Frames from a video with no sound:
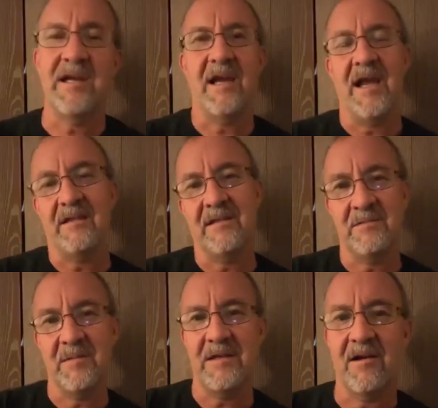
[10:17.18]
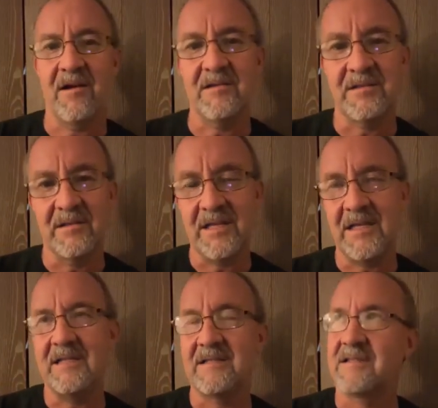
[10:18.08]
I got this many cars in the
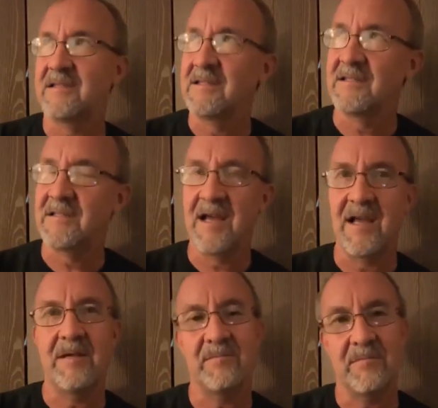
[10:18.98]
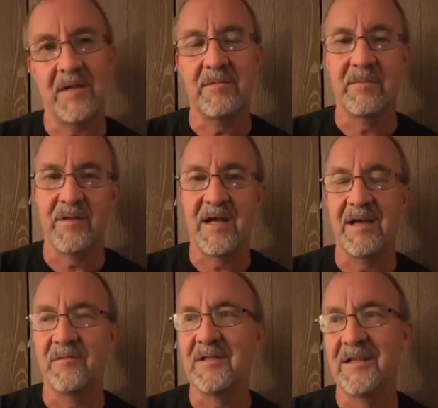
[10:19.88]
lanes. It's this time, blah, blah,
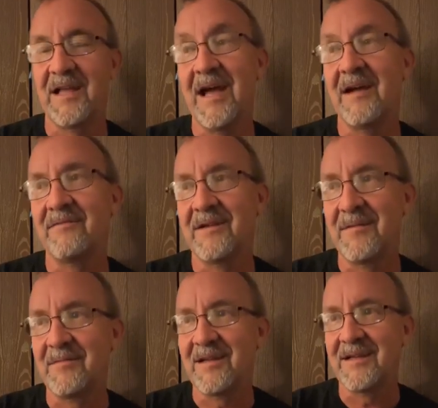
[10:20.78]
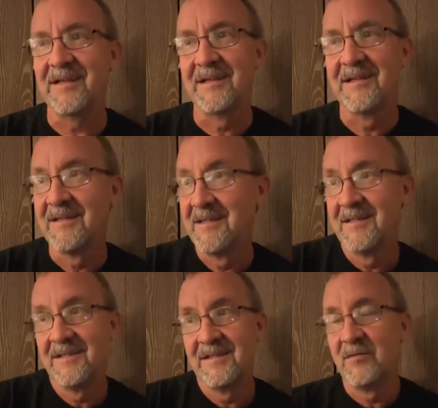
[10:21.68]
blah. And we laugh. And I'm like,
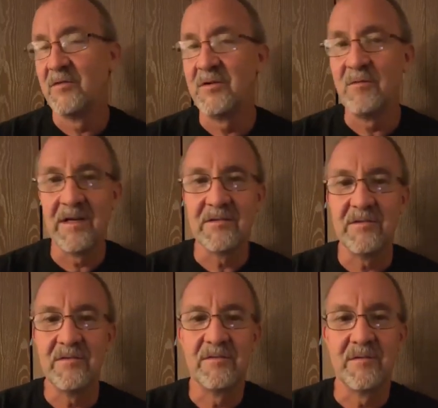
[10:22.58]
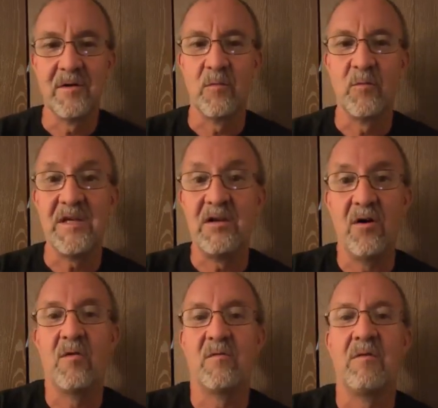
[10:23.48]
what do you want to do? We
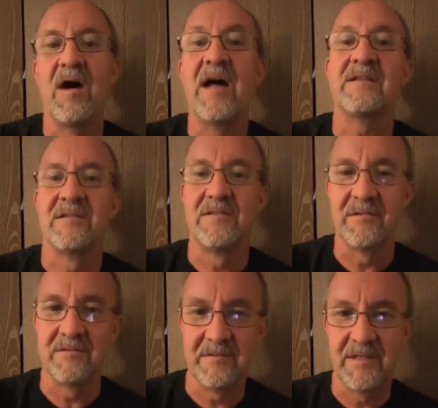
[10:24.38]
know what we want to do.